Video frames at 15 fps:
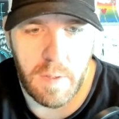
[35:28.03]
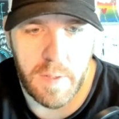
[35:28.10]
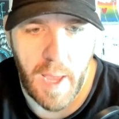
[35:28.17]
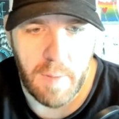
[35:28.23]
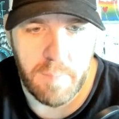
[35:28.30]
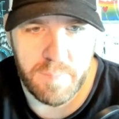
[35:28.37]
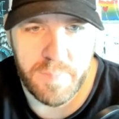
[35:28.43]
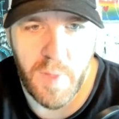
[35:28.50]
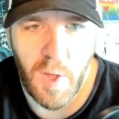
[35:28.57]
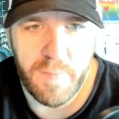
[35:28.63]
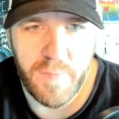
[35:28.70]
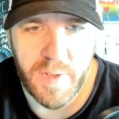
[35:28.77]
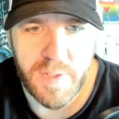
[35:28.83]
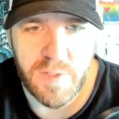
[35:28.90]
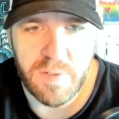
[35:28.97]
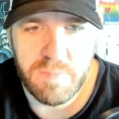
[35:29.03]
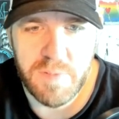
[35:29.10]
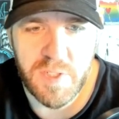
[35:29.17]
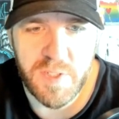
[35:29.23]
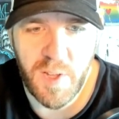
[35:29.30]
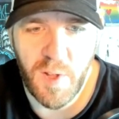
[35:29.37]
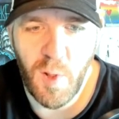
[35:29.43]
Yeah, Thought Vessel.
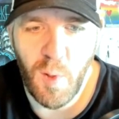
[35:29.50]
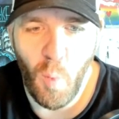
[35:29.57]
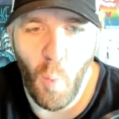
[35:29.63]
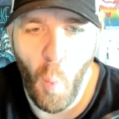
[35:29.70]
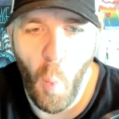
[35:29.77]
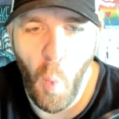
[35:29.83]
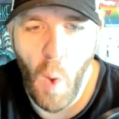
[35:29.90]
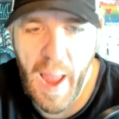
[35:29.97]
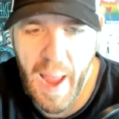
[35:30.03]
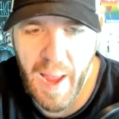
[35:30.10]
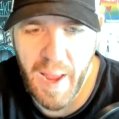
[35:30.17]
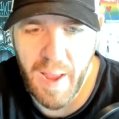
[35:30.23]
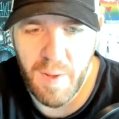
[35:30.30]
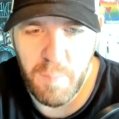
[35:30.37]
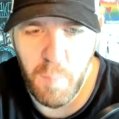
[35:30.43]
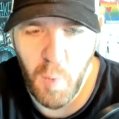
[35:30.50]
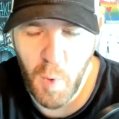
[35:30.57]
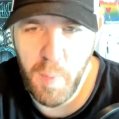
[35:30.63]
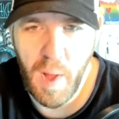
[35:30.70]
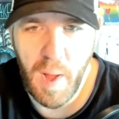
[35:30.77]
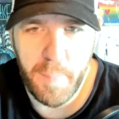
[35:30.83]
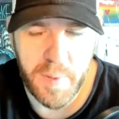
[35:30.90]
Still way more
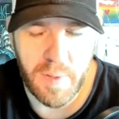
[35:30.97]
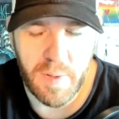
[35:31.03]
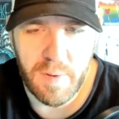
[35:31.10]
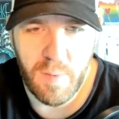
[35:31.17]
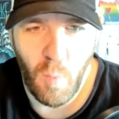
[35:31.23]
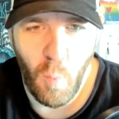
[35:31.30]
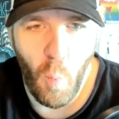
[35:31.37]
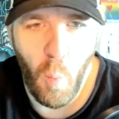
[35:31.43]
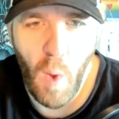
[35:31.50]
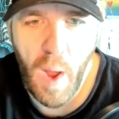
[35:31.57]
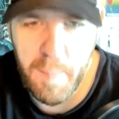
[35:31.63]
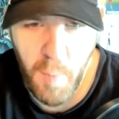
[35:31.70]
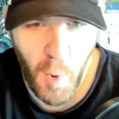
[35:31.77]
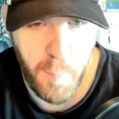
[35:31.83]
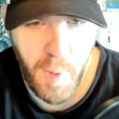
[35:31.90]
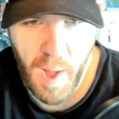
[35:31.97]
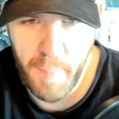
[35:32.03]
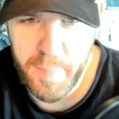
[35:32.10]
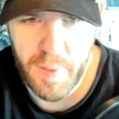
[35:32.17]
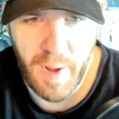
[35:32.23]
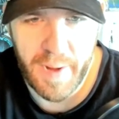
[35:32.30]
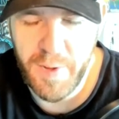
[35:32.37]
popular. Way more
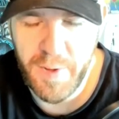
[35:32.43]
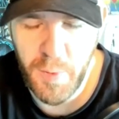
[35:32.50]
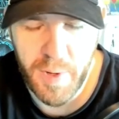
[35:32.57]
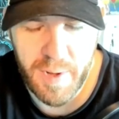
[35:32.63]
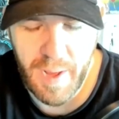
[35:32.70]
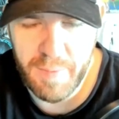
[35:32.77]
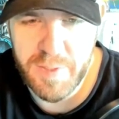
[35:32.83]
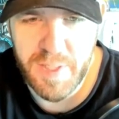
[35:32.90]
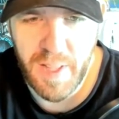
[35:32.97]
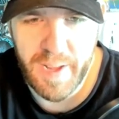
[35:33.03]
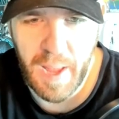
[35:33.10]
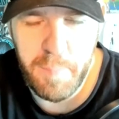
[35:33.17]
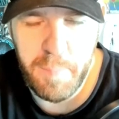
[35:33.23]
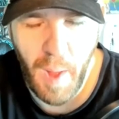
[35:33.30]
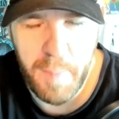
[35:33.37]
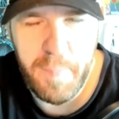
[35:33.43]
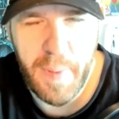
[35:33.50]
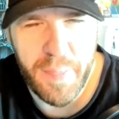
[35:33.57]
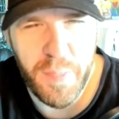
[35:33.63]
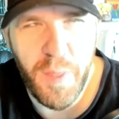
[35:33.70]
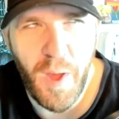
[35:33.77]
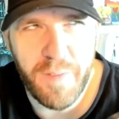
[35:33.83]
popular. I knew it. I was like, I
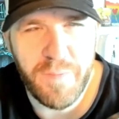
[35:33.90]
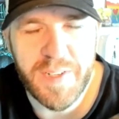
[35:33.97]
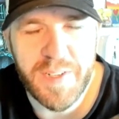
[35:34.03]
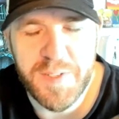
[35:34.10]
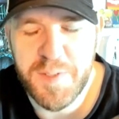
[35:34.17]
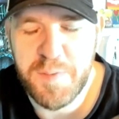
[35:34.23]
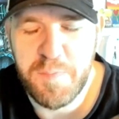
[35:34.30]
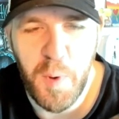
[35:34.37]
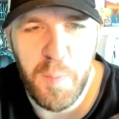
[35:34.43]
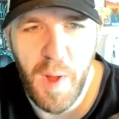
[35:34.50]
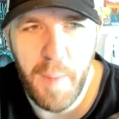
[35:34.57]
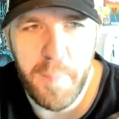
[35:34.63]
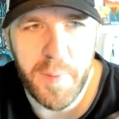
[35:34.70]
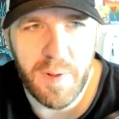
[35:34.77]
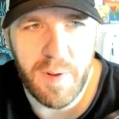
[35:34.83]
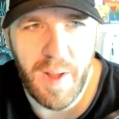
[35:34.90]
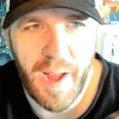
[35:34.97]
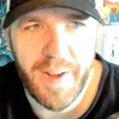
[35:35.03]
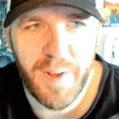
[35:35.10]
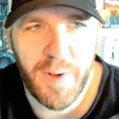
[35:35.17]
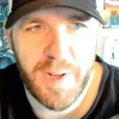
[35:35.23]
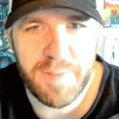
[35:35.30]
bet Thought Vessel is more popular.
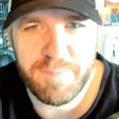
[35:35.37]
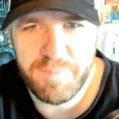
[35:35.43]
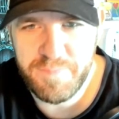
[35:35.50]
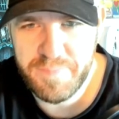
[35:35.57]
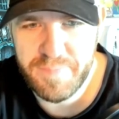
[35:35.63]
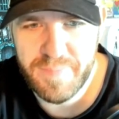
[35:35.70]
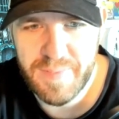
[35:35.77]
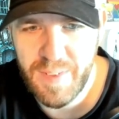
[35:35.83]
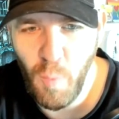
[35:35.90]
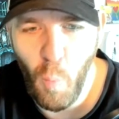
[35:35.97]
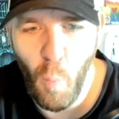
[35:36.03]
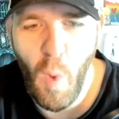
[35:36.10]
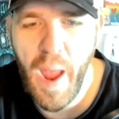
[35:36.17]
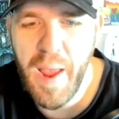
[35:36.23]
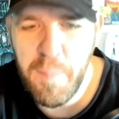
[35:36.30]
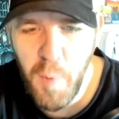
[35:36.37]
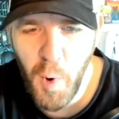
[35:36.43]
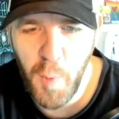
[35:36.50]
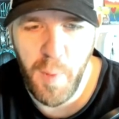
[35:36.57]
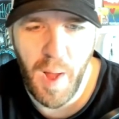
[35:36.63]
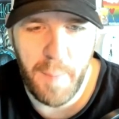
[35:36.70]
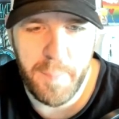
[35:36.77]
I knew it. Way
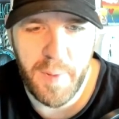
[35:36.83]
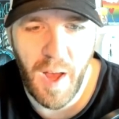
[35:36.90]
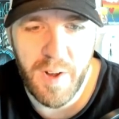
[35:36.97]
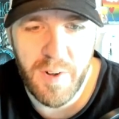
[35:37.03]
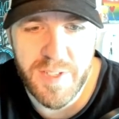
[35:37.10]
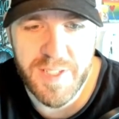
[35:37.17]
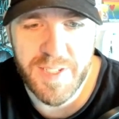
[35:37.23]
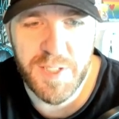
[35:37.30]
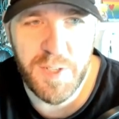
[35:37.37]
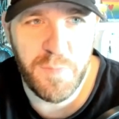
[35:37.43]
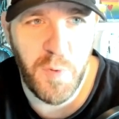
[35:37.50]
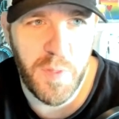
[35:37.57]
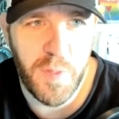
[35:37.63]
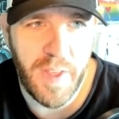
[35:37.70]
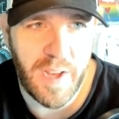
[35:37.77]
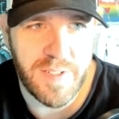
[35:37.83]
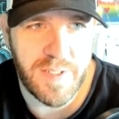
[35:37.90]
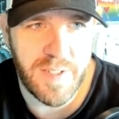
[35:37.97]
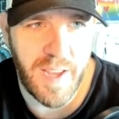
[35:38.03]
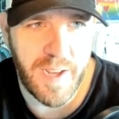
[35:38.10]
more popular. 164,000